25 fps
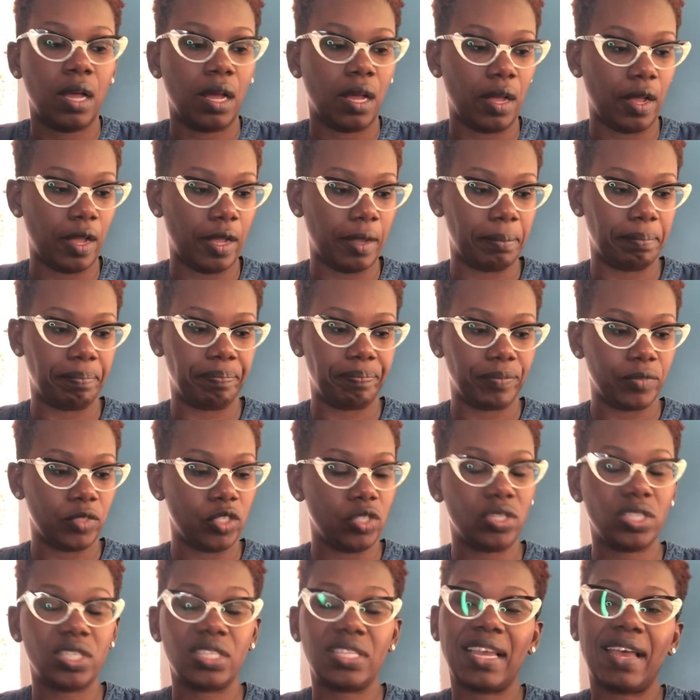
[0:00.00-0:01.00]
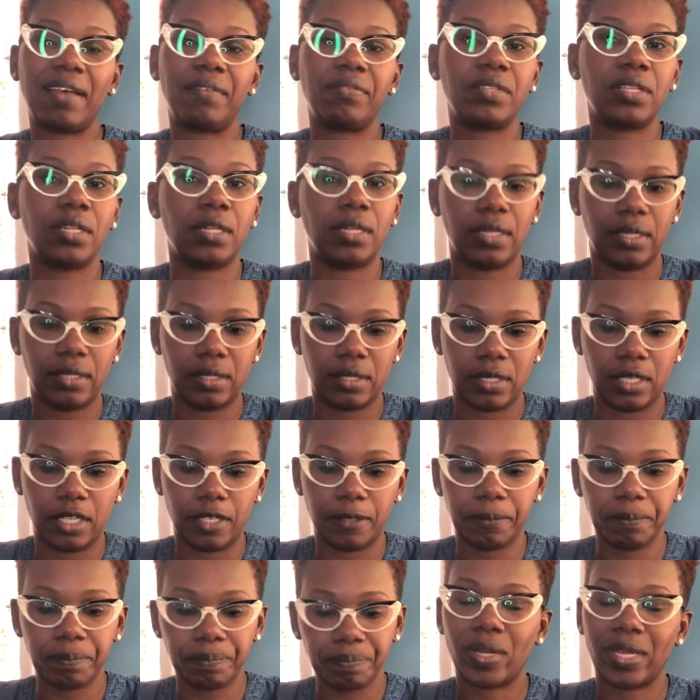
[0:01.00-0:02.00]
You just have to
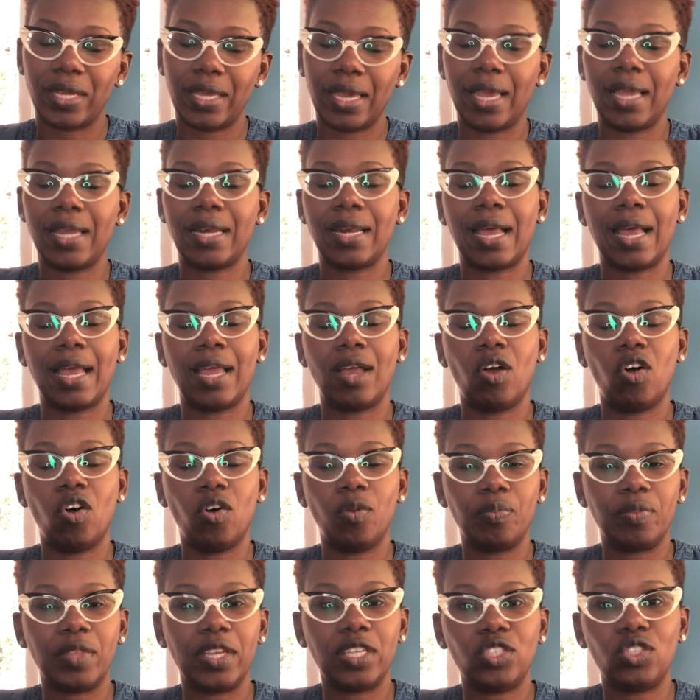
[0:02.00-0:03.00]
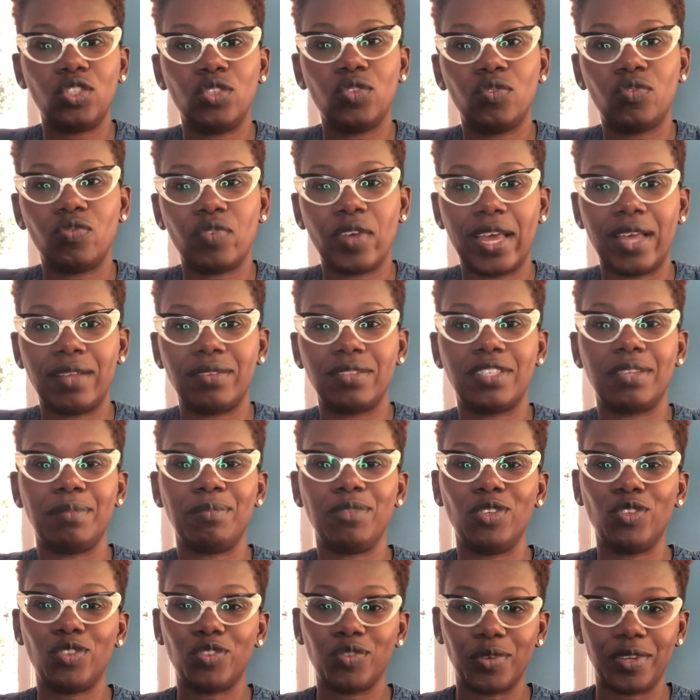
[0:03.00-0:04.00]
listen. Again, I hope that you found some
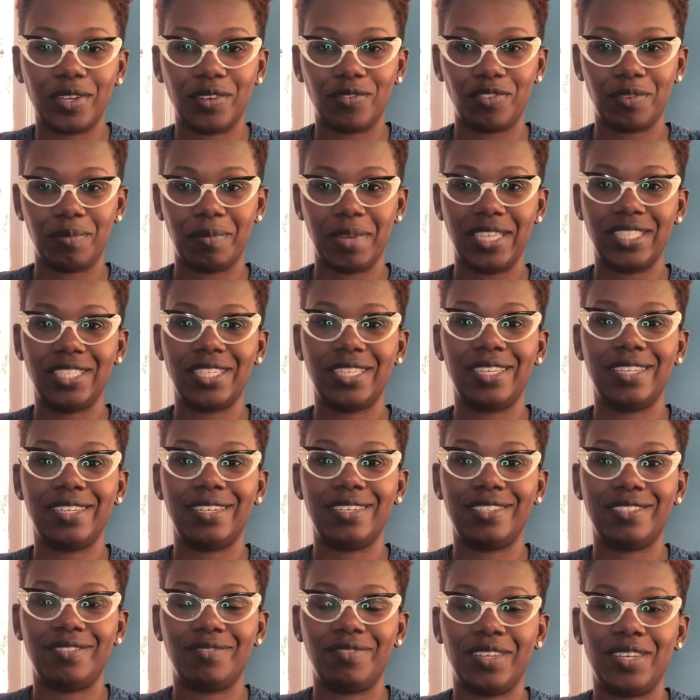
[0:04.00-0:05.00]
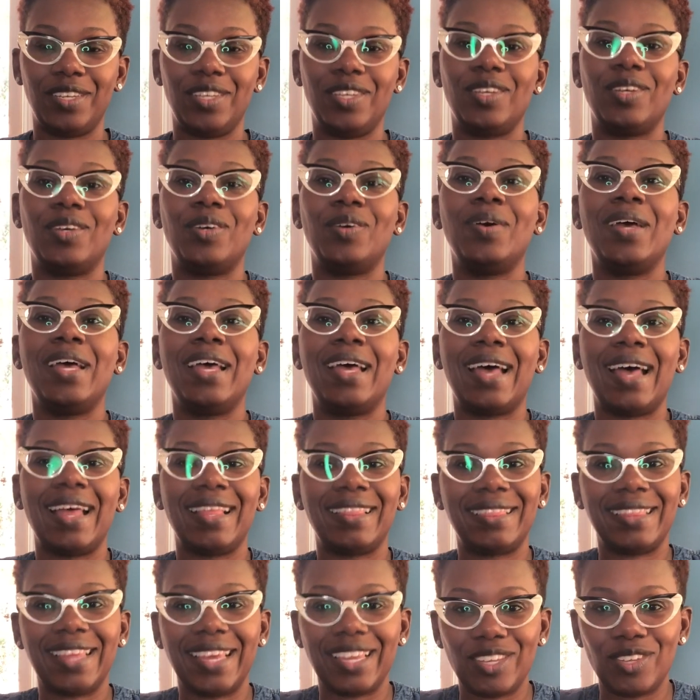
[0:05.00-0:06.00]
useful information in this video. I
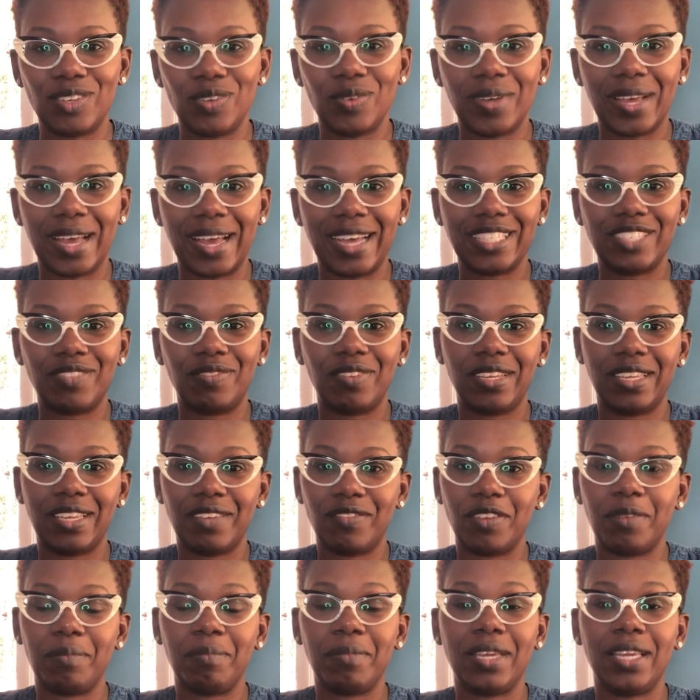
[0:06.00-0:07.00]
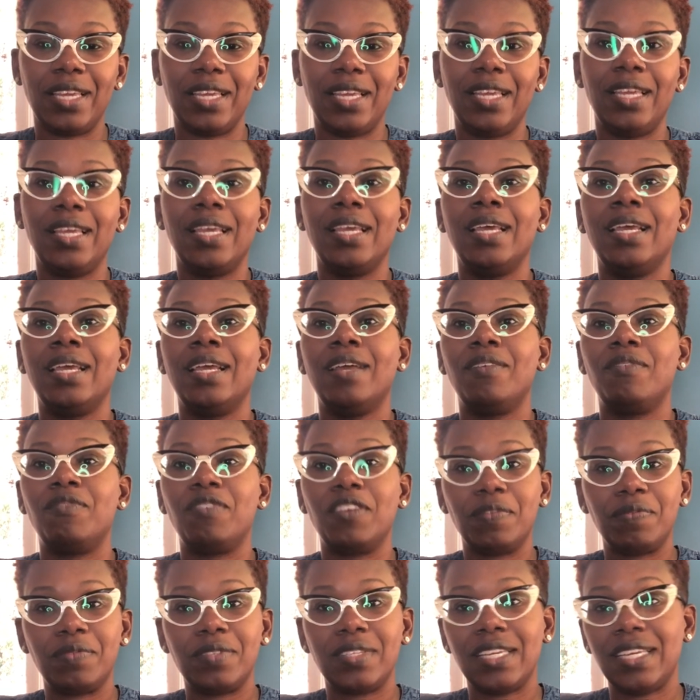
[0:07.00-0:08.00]
thank you guys for giving me
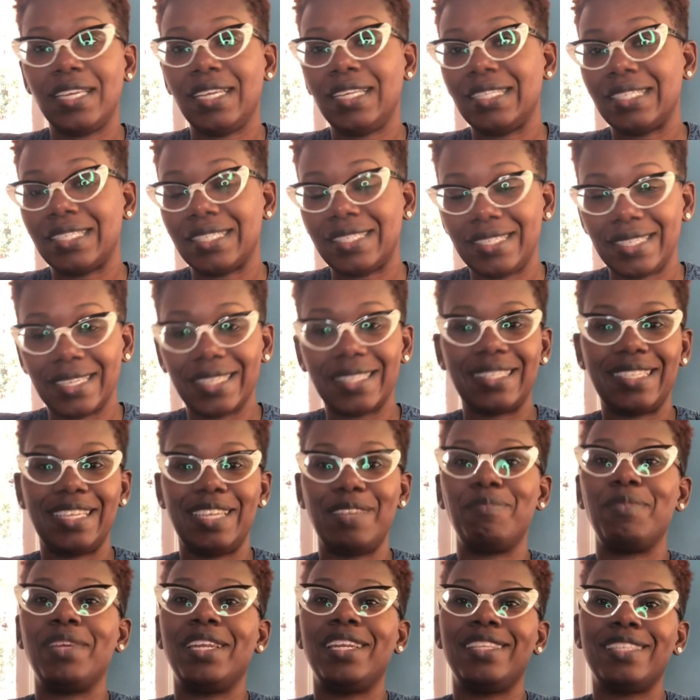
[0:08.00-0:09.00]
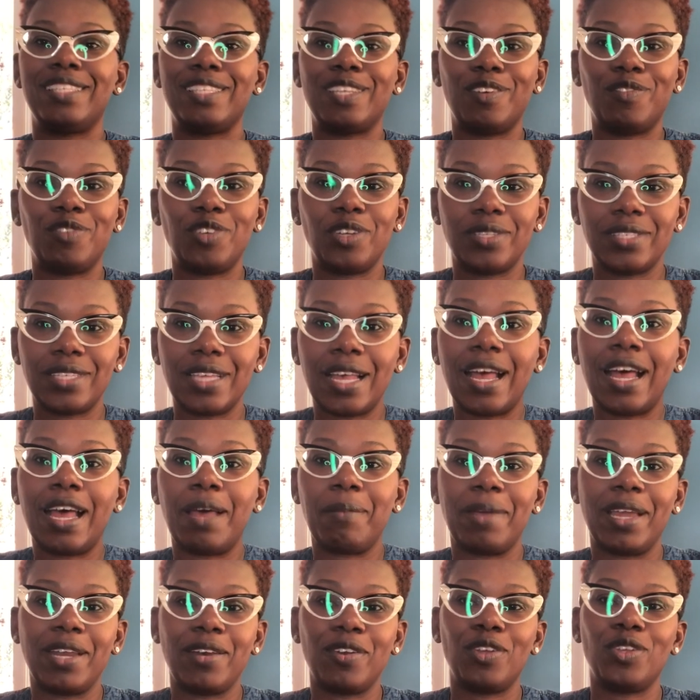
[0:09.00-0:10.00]
15 to 16 minutes of your
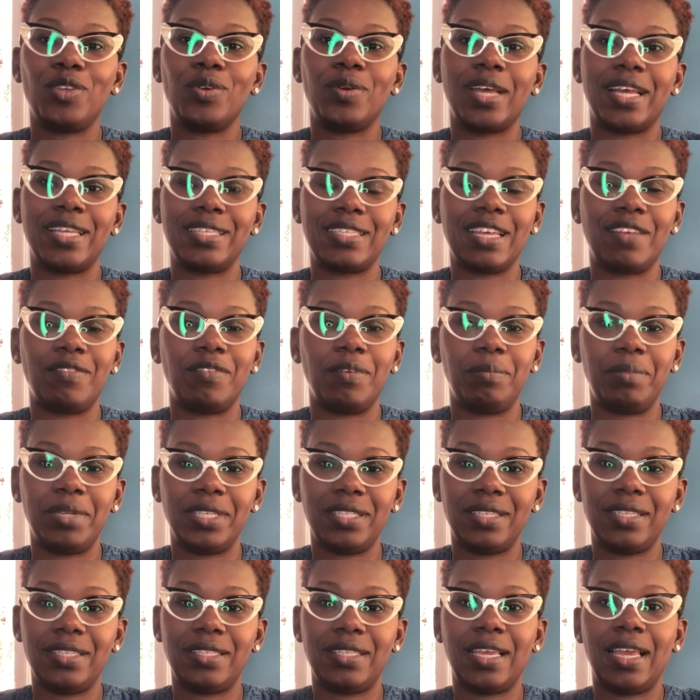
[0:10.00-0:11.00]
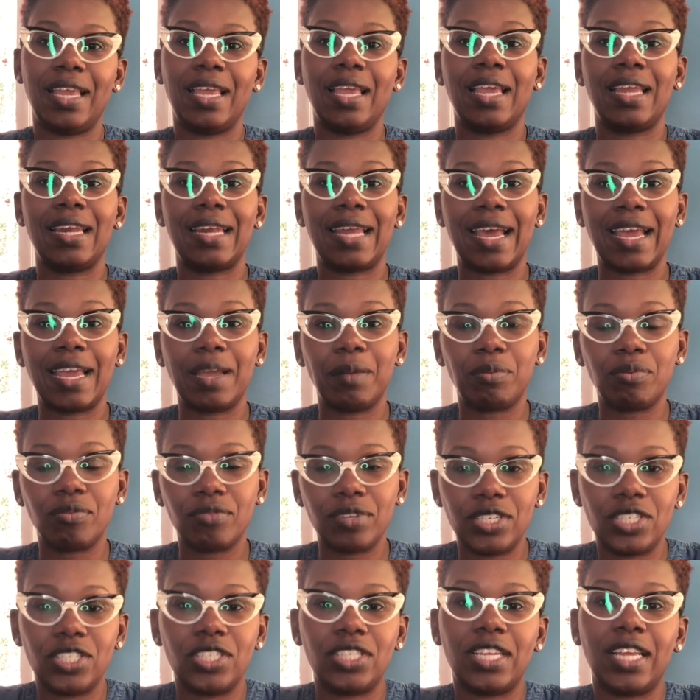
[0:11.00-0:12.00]
time. I know you guys have a busy day, and I
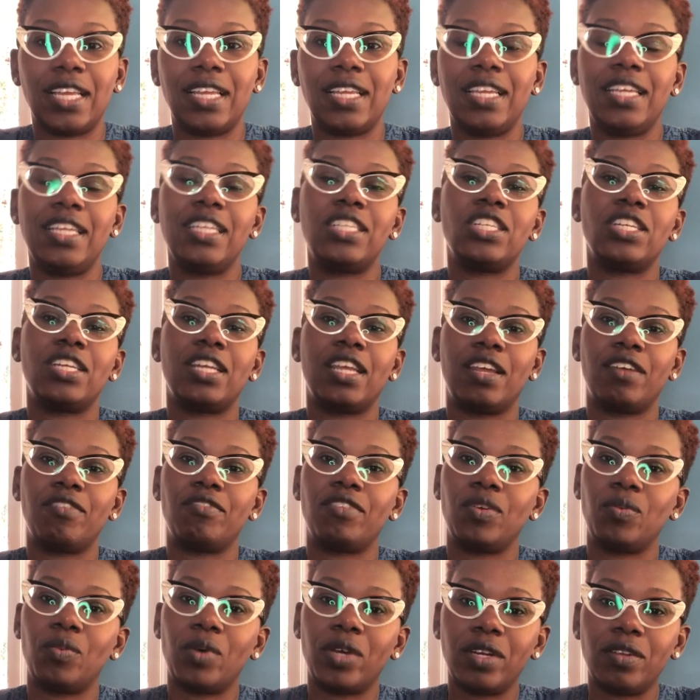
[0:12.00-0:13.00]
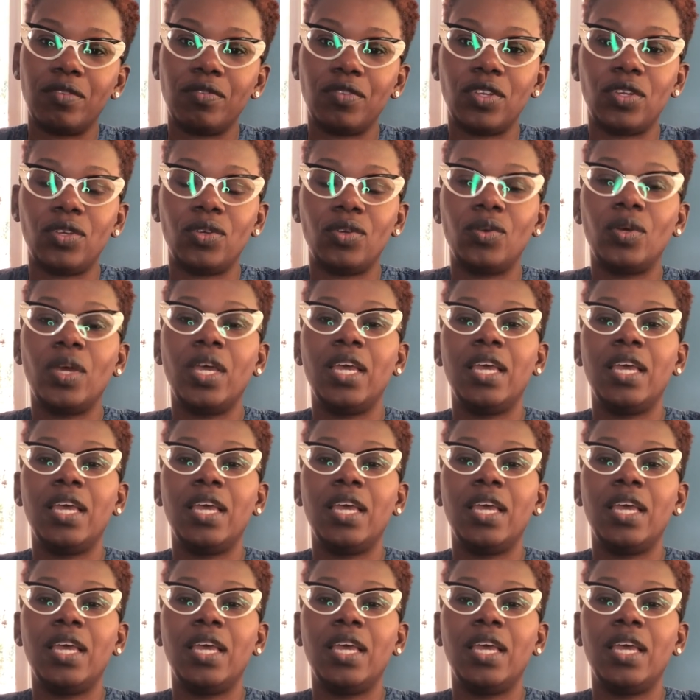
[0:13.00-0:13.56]
appreciate each and every one of you.